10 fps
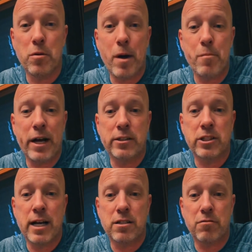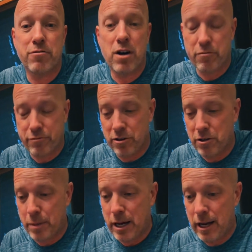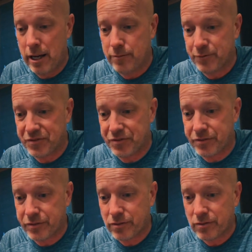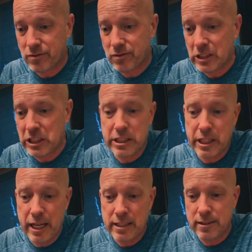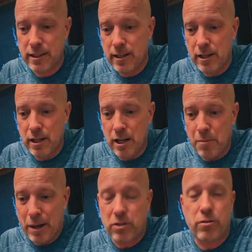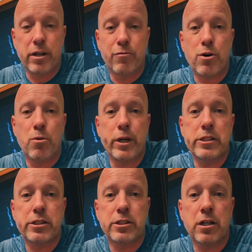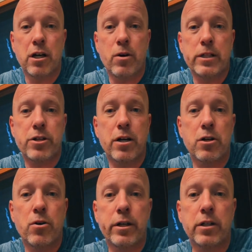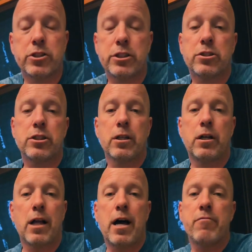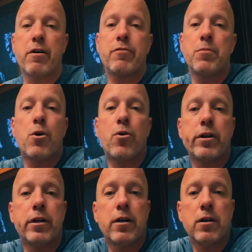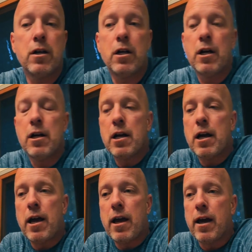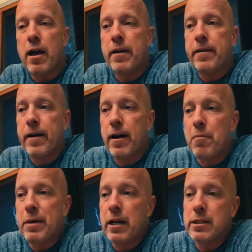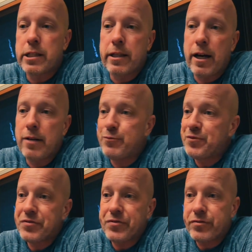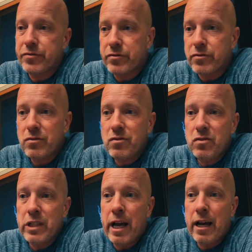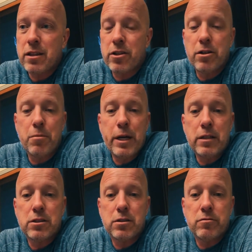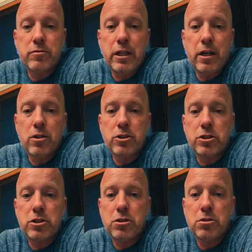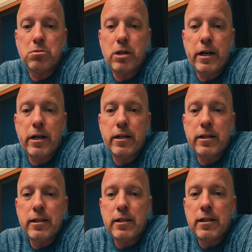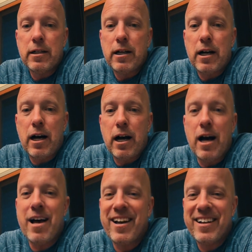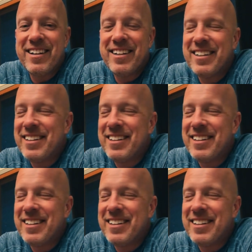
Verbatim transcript: I'm doing my best not to fall further behind. Because again, about three or four weeks ago, I started going consistently live every morning. And uh, because of that, I got 30 minutes of videos to, uh, uh,